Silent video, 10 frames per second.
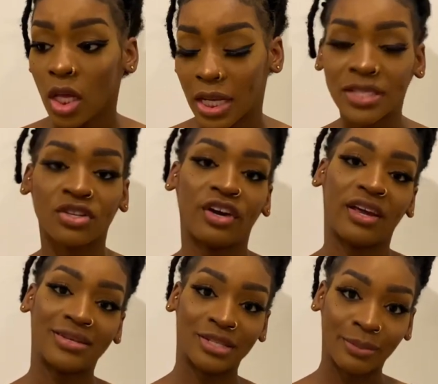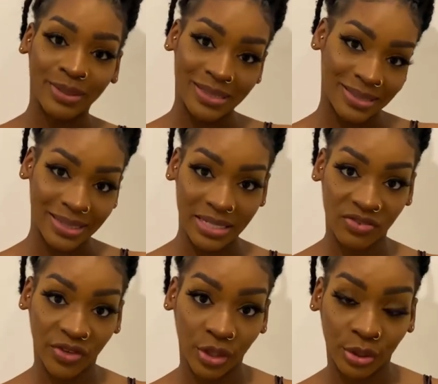Let's go ahead and jump into today's
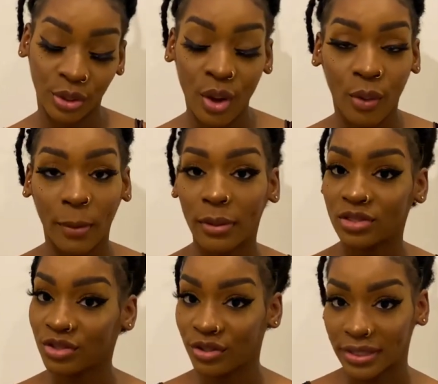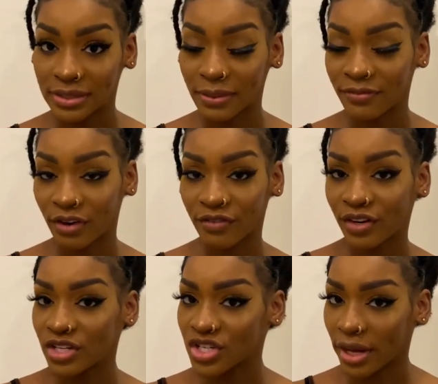video. We're about to create some very
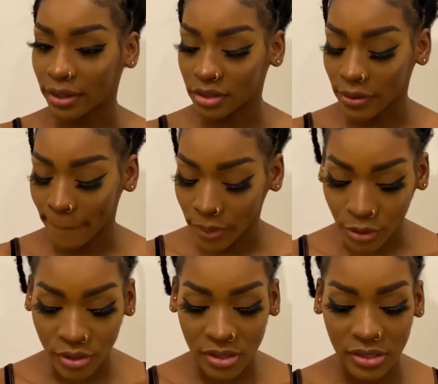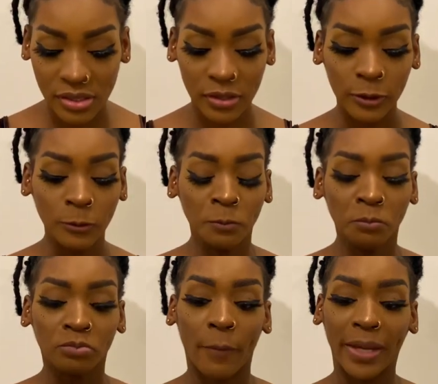giant bows
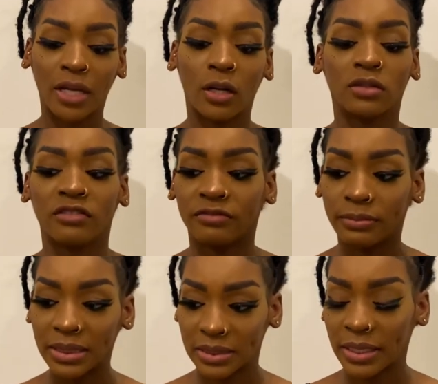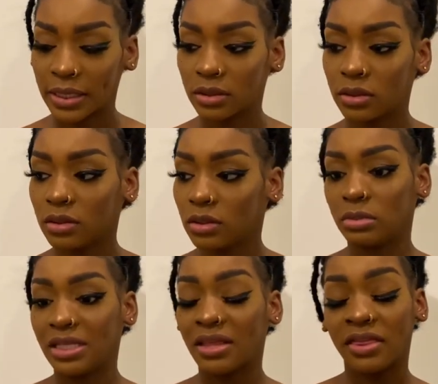made out of muslin.
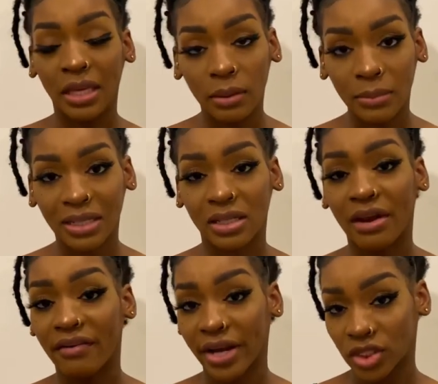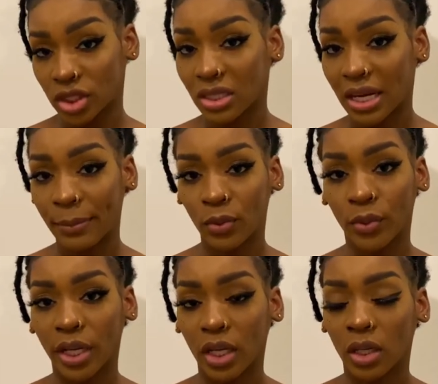The theme and the direction that I'm
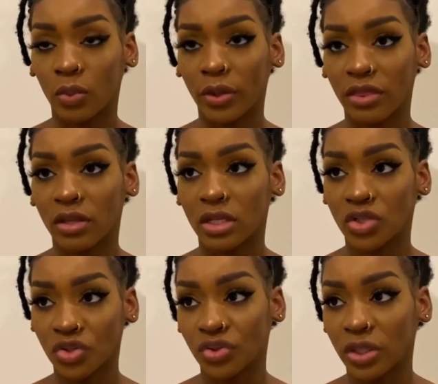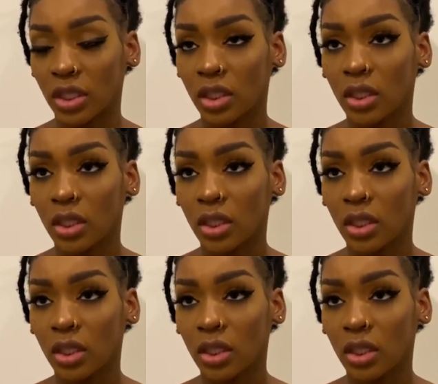going with this tree,